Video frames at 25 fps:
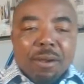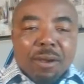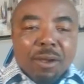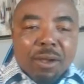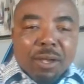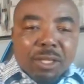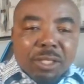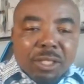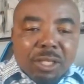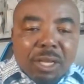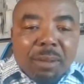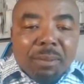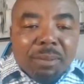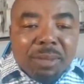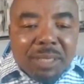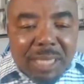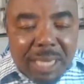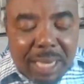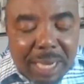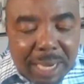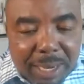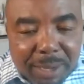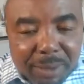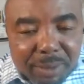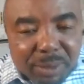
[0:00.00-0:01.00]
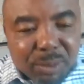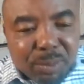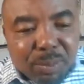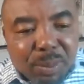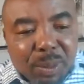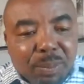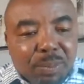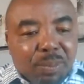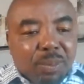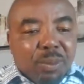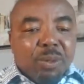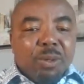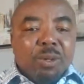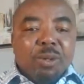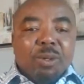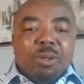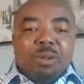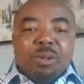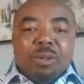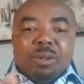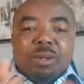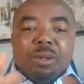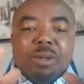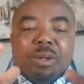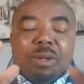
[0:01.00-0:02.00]
sometimes
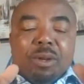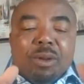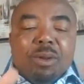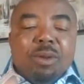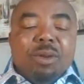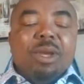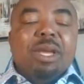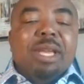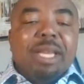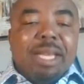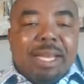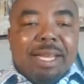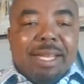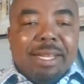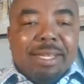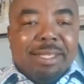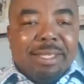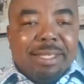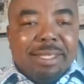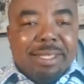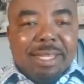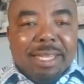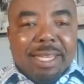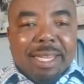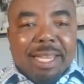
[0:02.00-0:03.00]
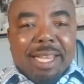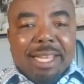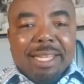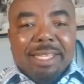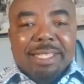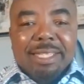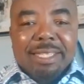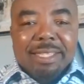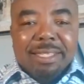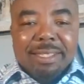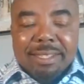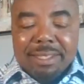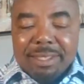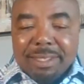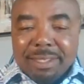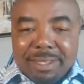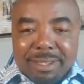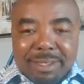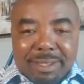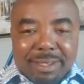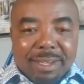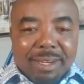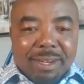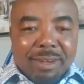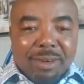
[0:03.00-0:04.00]
people look at getting
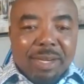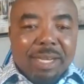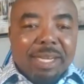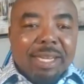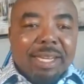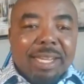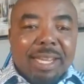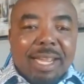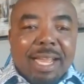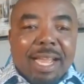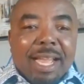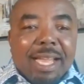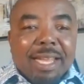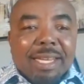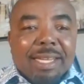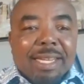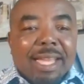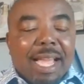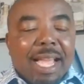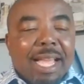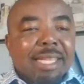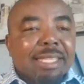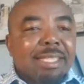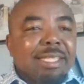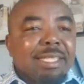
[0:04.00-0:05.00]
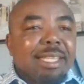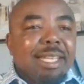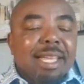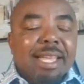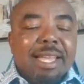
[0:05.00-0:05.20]
credit card as,